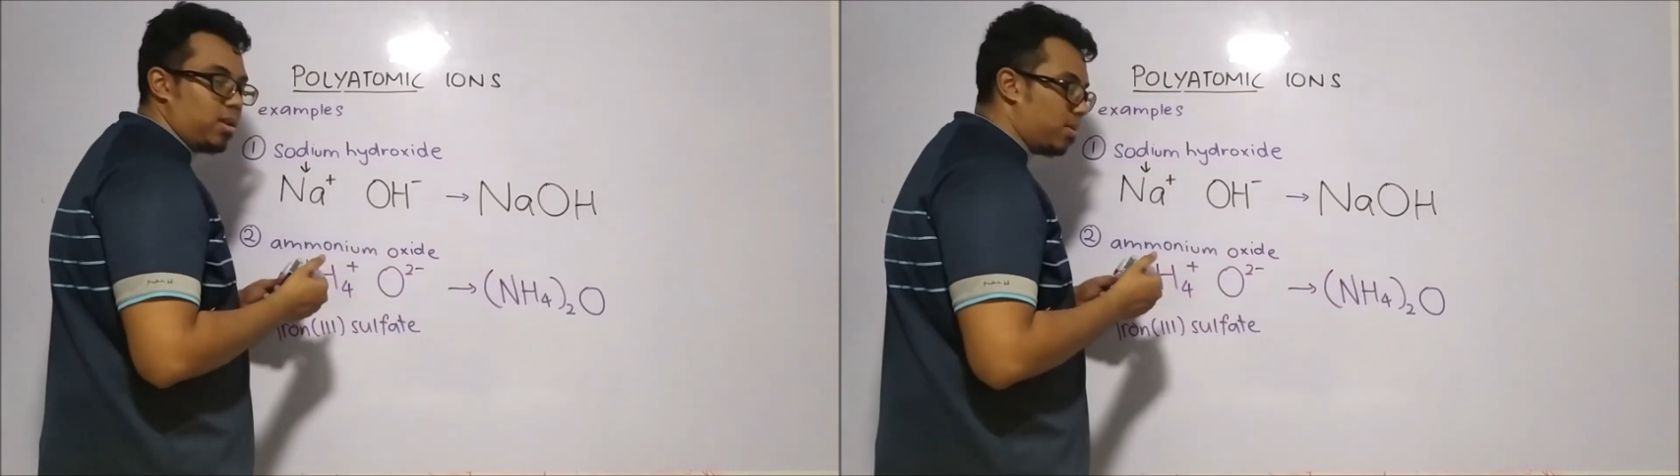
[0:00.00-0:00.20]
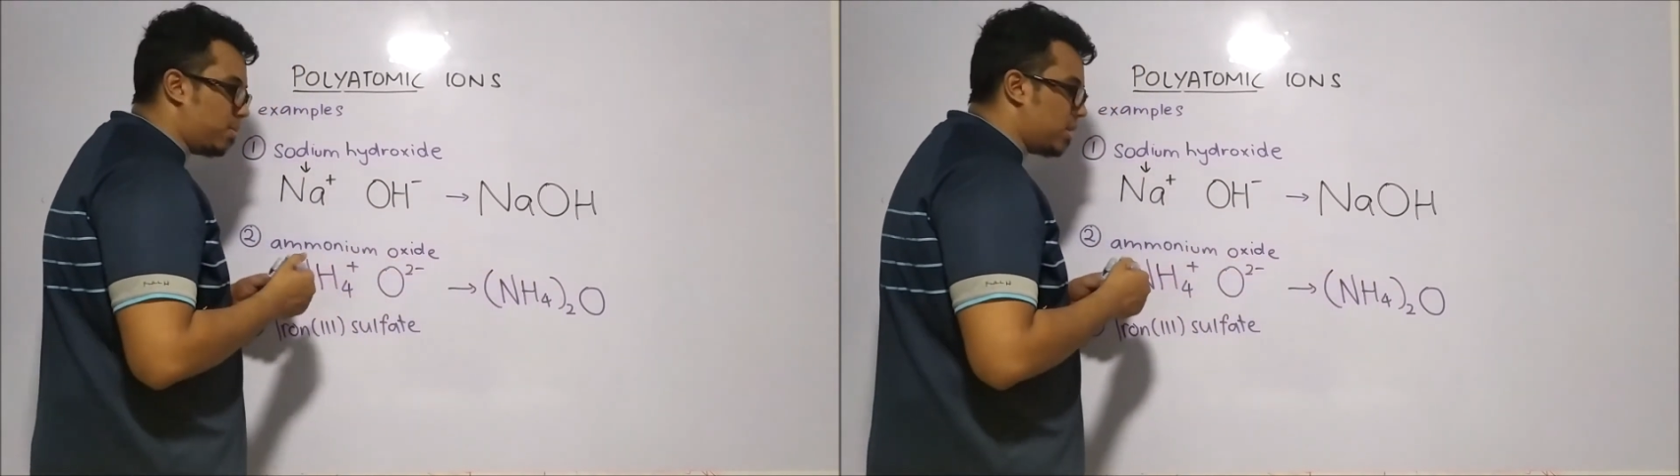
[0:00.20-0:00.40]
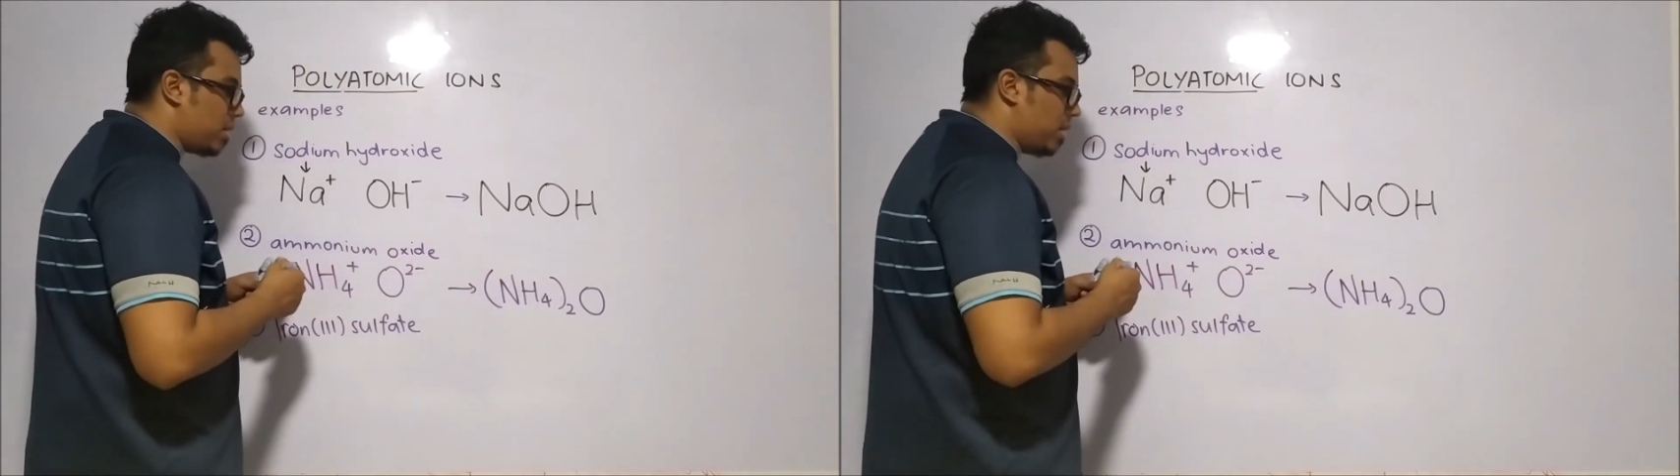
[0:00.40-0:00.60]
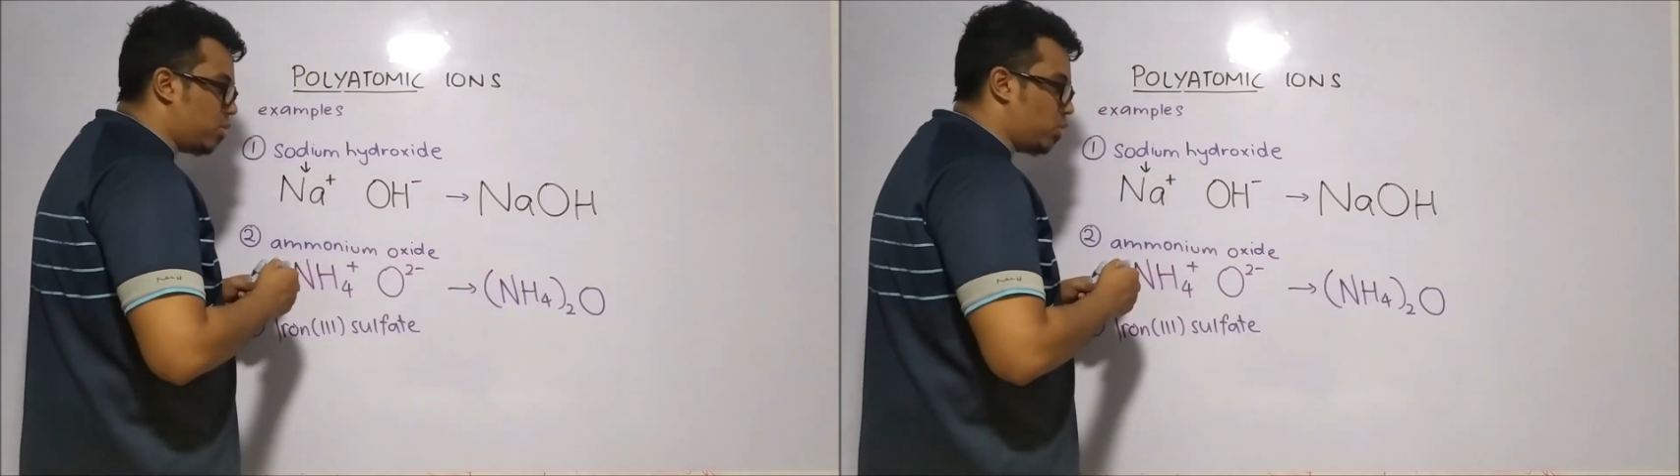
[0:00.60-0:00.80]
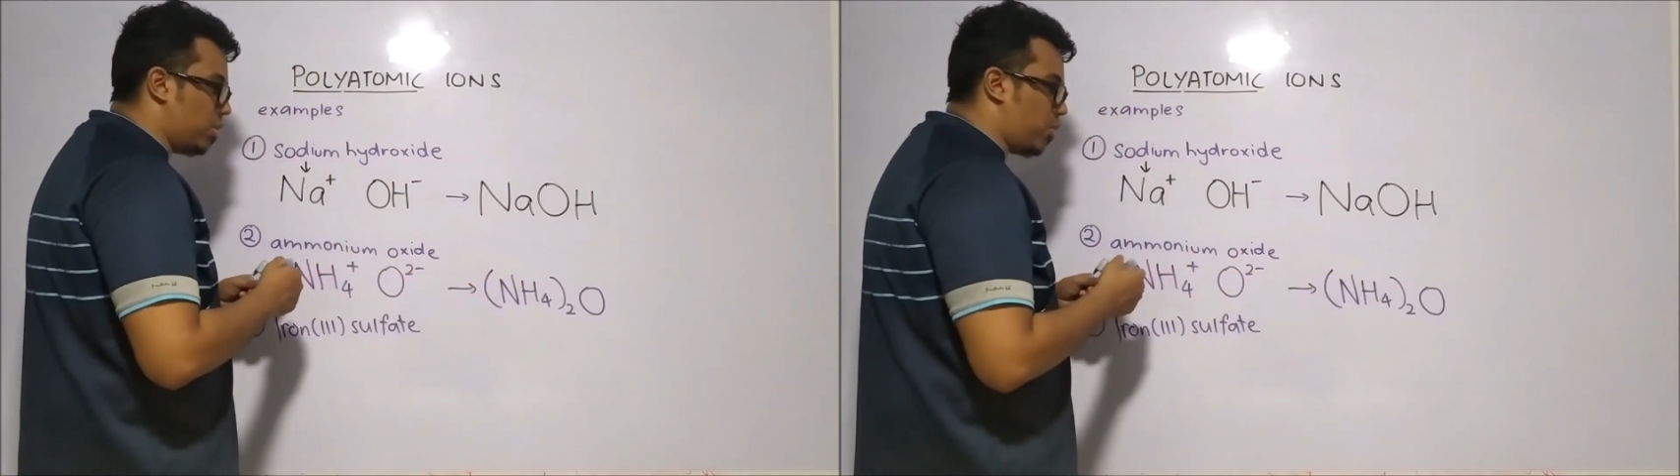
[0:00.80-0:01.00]
number
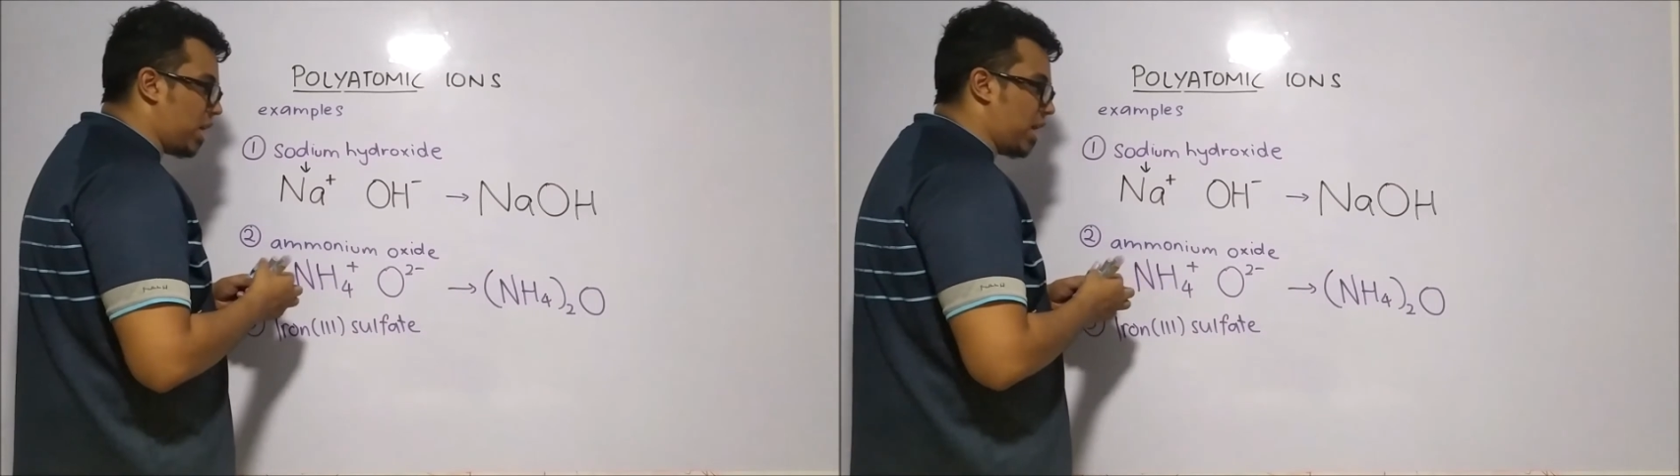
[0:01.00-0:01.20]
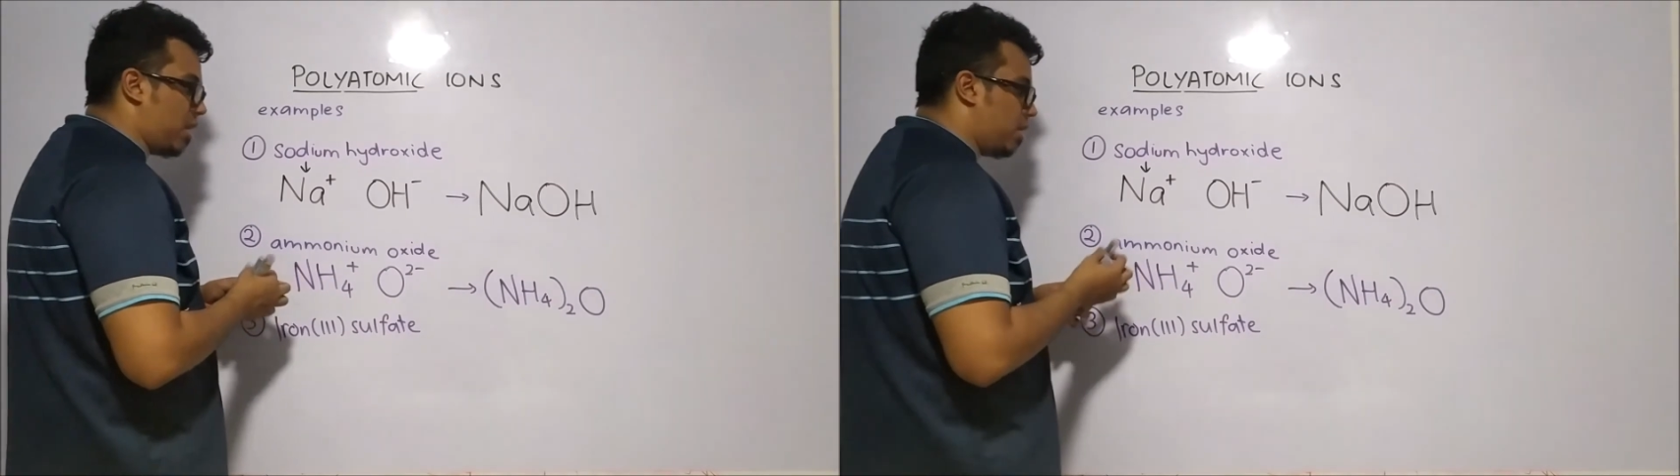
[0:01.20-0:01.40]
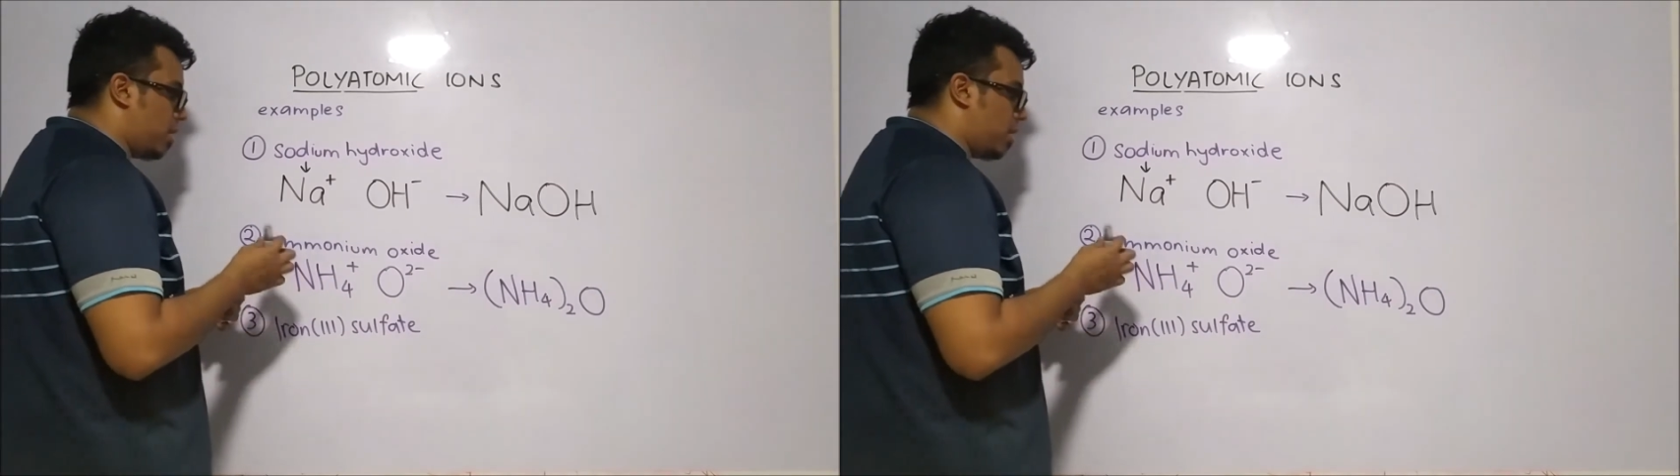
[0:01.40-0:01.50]
into the bracket.